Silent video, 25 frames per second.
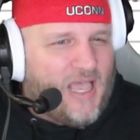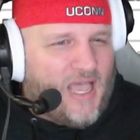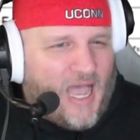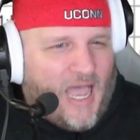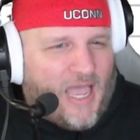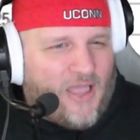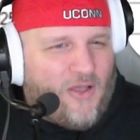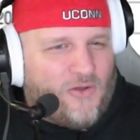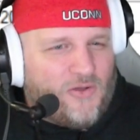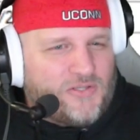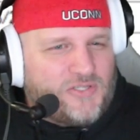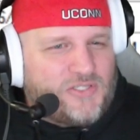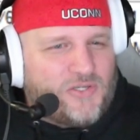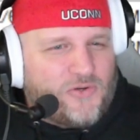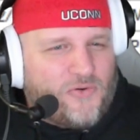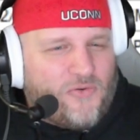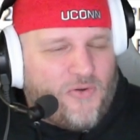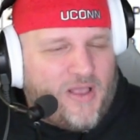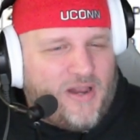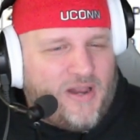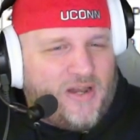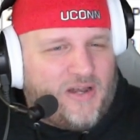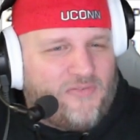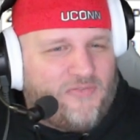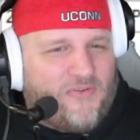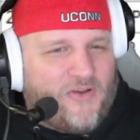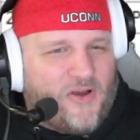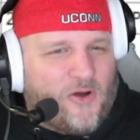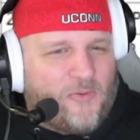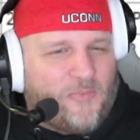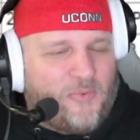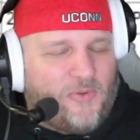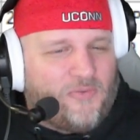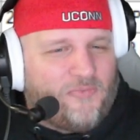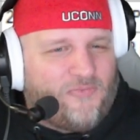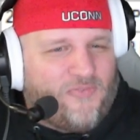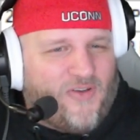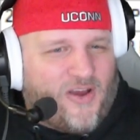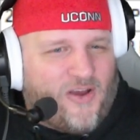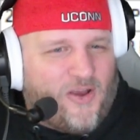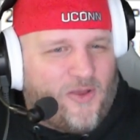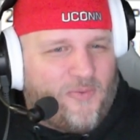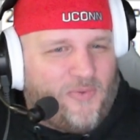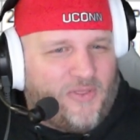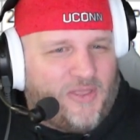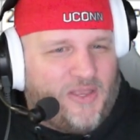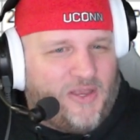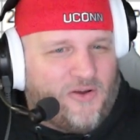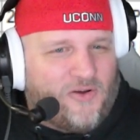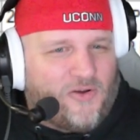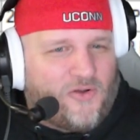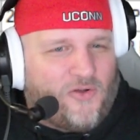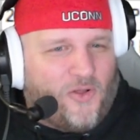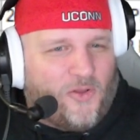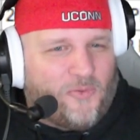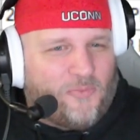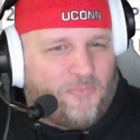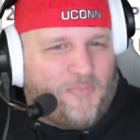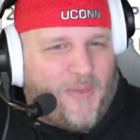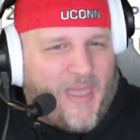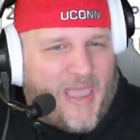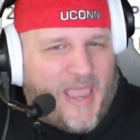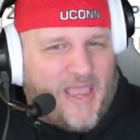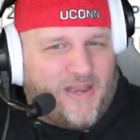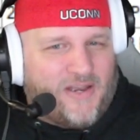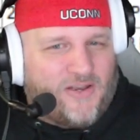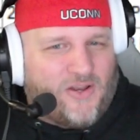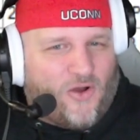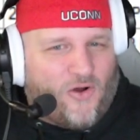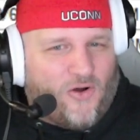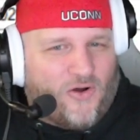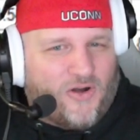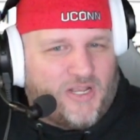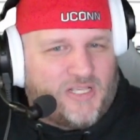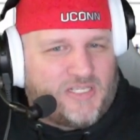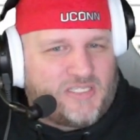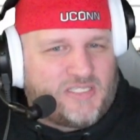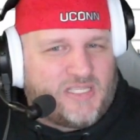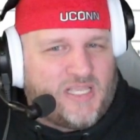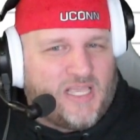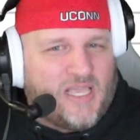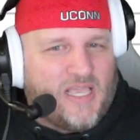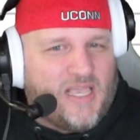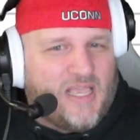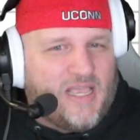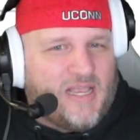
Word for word: I also created a variable, variable here called banned artist.